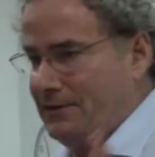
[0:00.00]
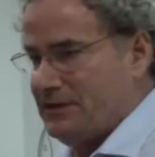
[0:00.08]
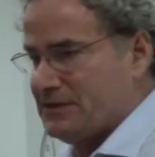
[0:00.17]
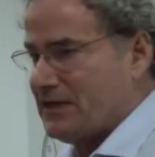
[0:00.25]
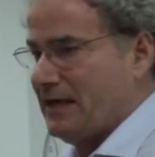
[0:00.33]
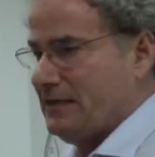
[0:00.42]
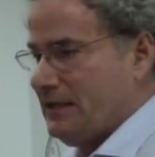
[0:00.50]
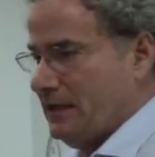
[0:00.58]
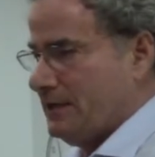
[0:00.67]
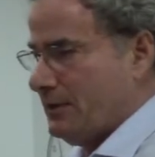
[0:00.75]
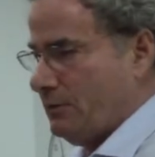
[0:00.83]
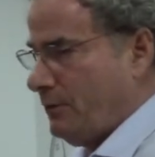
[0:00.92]
This
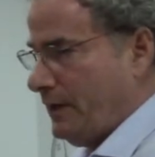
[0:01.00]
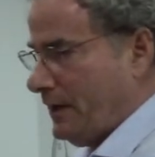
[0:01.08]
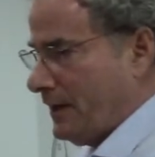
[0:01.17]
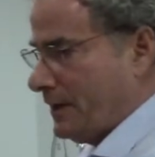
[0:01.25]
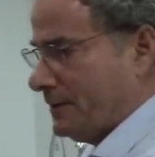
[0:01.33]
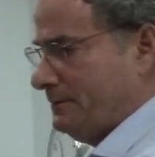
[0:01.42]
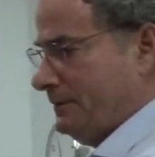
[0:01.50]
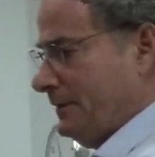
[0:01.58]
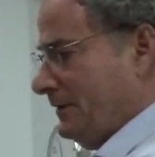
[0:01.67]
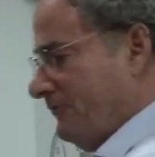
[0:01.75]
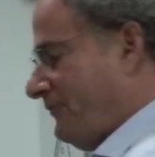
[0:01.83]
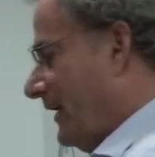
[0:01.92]
idea that we are
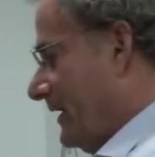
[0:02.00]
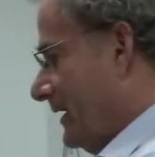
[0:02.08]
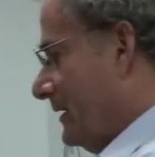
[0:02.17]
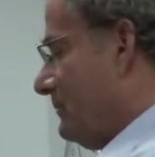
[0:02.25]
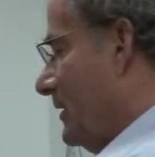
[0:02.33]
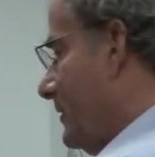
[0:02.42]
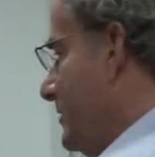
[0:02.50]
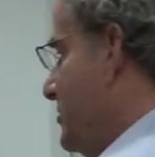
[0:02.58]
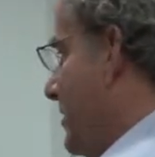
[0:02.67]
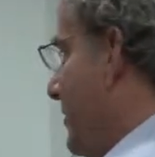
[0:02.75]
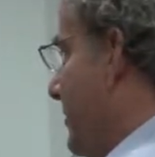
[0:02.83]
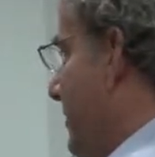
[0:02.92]
fighting among
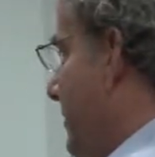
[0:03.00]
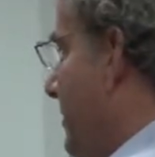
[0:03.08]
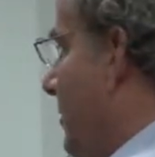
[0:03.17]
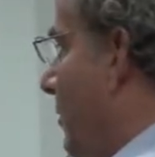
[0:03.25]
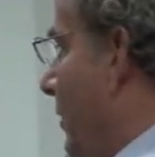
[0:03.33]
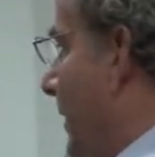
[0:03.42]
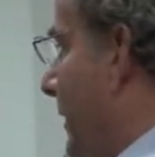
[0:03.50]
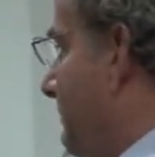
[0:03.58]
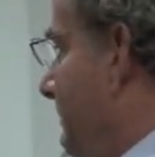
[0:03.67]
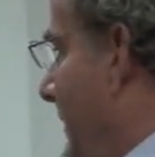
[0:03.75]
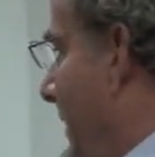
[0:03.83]
each other or